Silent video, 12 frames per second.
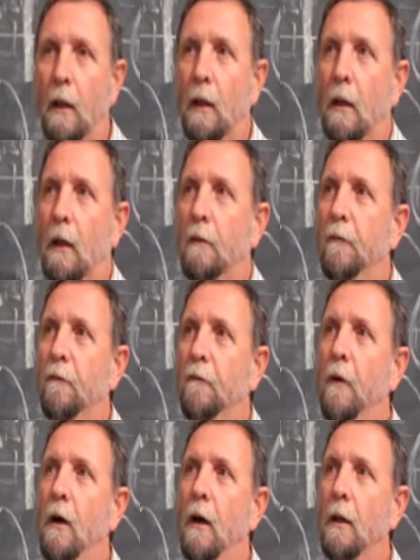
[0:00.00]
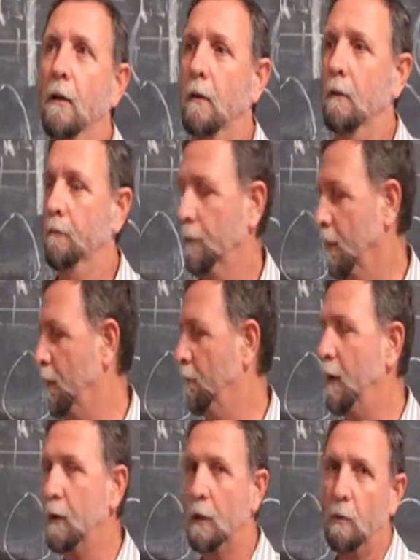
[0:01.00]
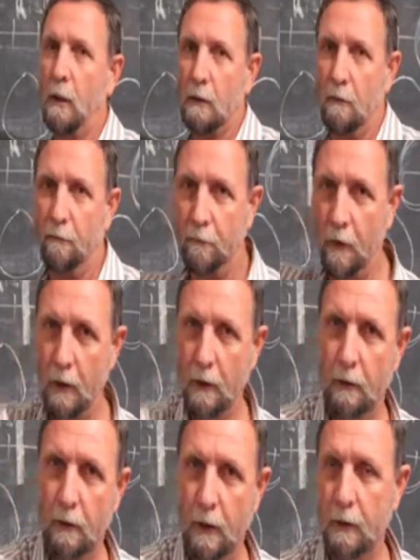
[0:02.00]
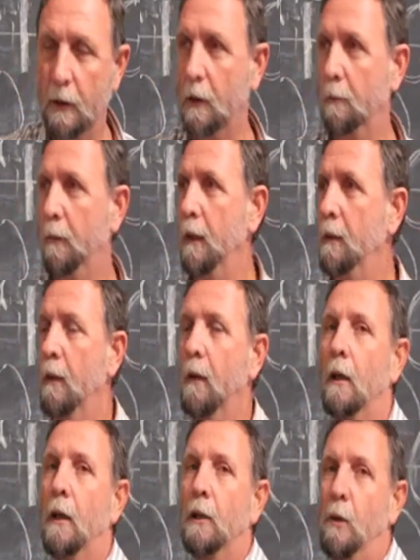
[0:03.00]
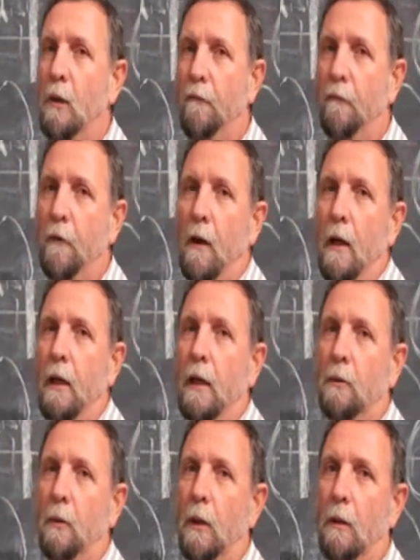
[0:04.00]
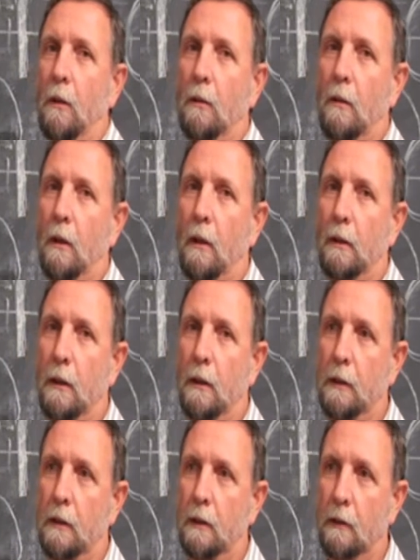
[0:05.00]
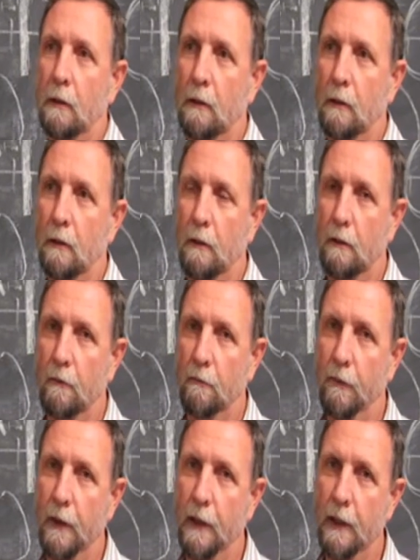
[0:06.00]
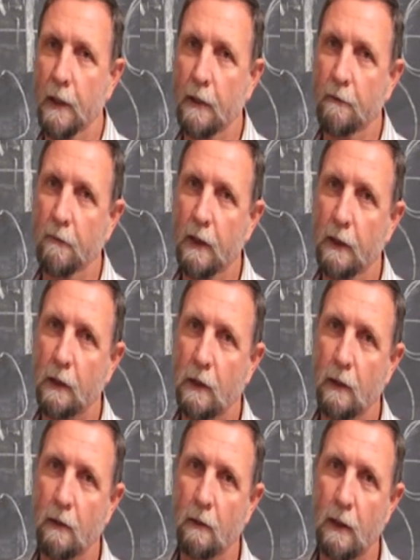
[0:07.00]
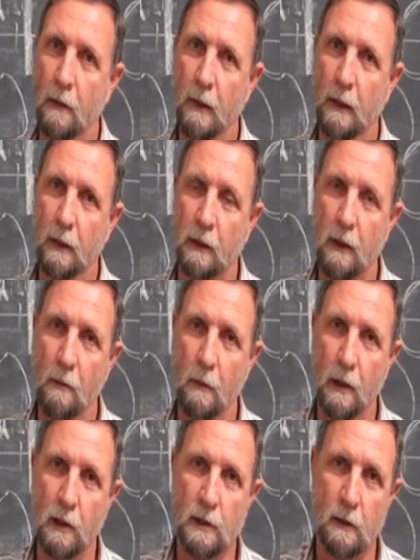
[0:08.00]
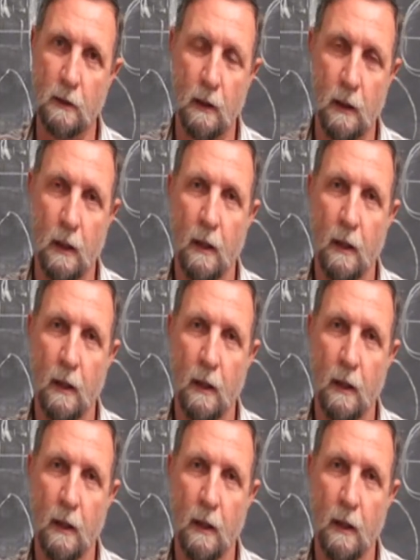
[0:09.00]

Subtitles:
If a fly if I slot a fly at this speed, to a fly it will look like this. Very, very slow, coming in slow motion.